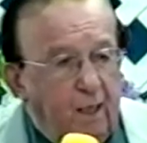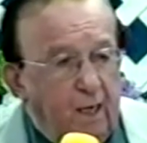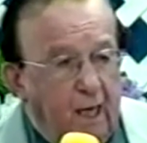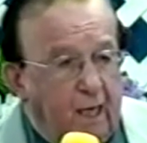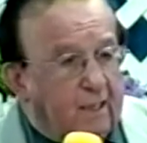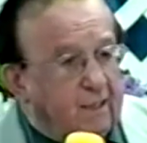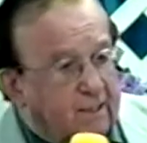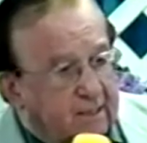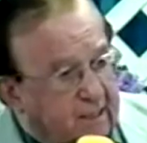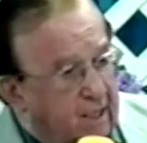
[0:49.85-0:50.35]

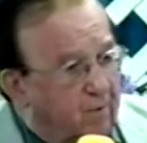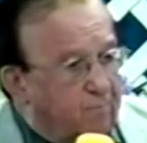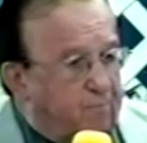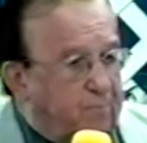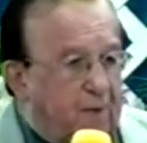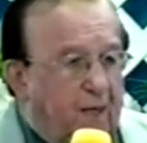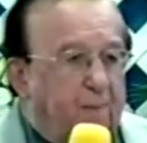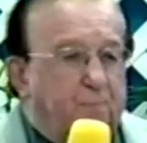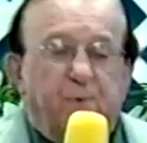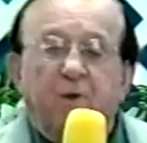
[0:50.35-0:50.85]
And some
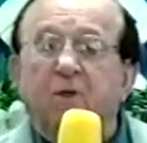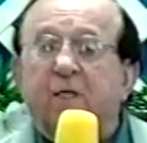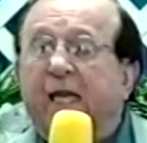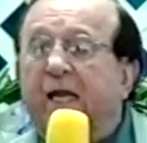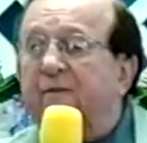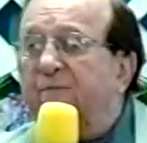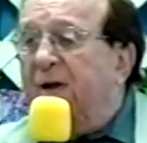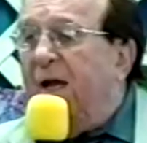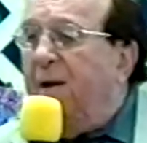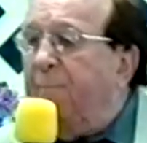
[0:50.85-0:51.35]
people
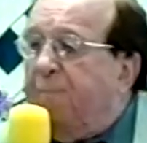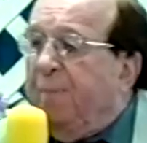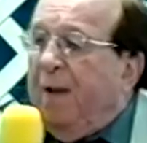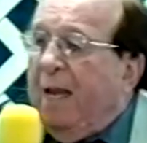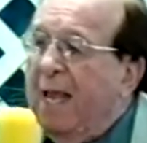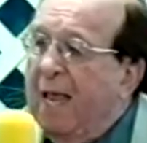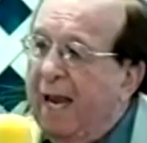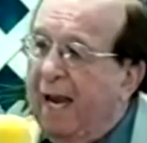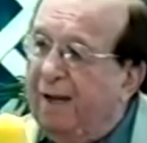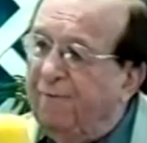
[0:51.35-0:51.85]
give up
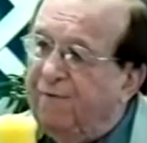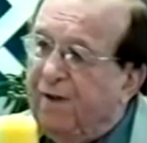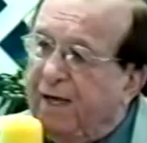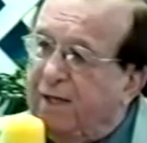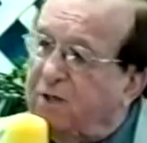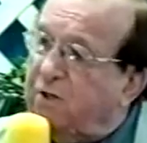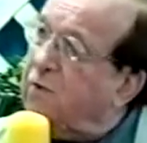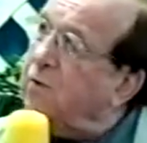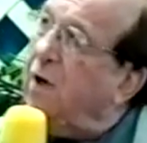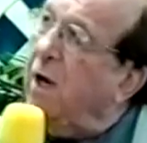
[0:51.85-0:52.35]
and they
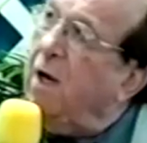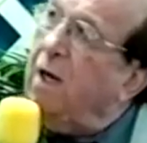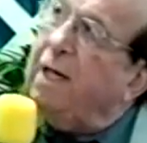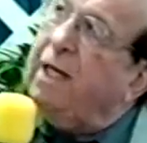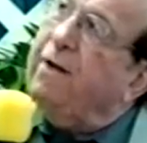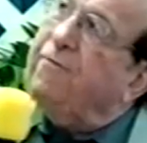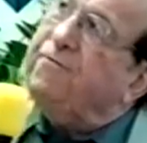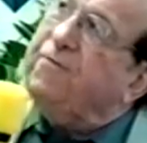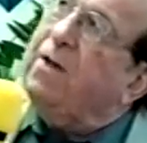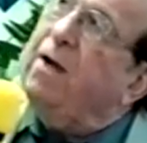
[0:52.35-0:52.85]
do not
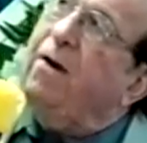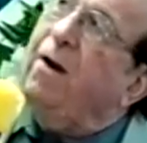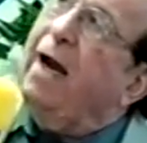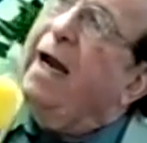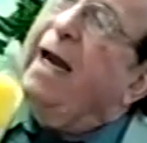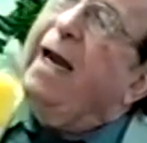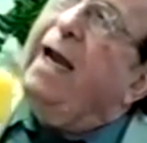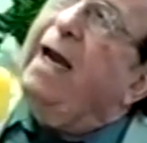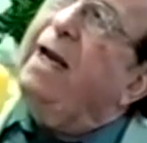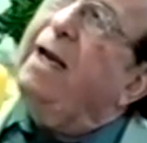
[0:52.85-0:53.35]
lift their
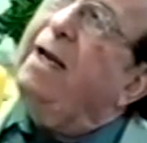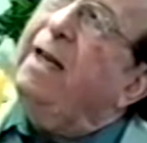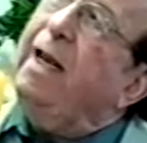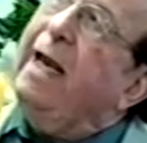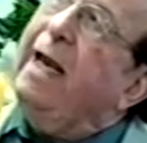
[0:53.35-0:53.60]
ha-